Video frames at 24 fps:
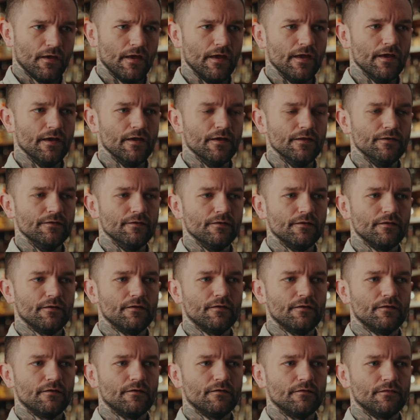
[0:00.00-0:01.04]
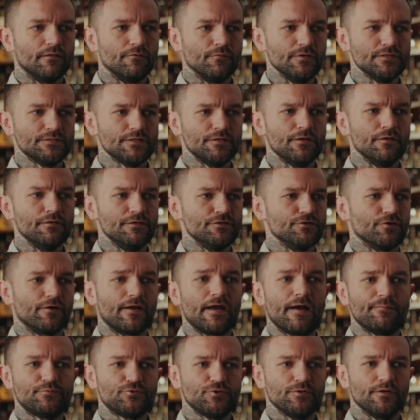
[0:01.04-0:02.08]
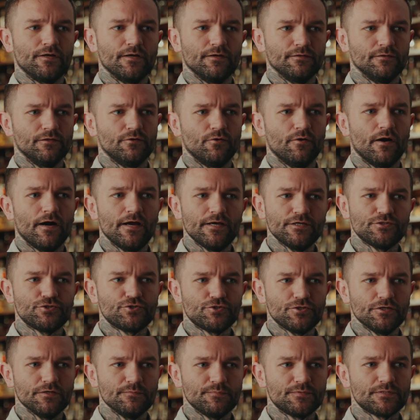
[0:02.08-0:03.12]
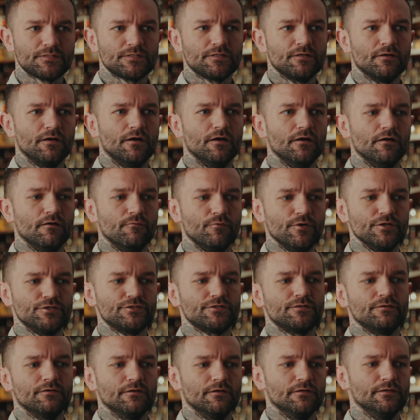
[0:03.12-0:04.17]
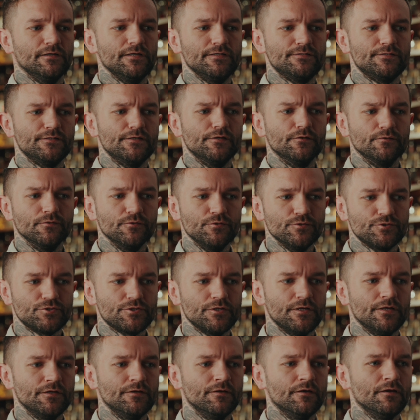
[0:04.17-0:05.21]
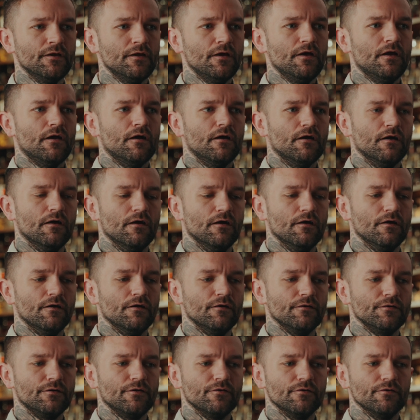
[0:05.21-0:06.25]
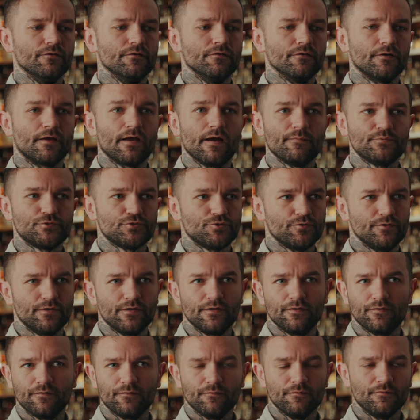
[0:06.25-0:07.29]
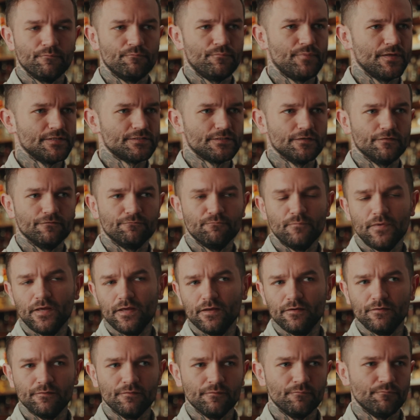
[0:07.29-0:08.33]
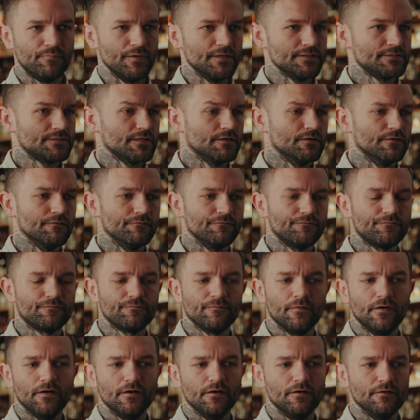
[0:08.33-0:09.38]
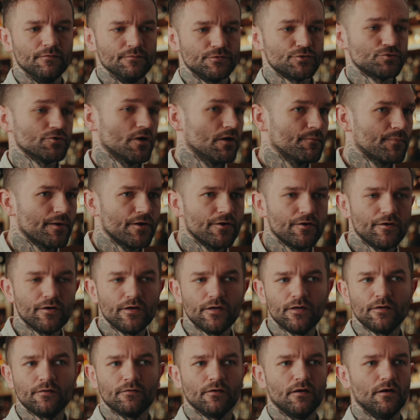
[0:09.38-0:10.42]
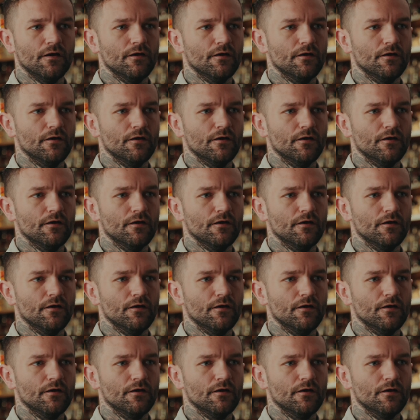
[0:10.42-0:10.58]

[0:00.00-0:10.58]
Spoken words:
And the reason that you're capturing little ice chips, which lead to dilution, you're capturing bits of mint, bits of strawberry,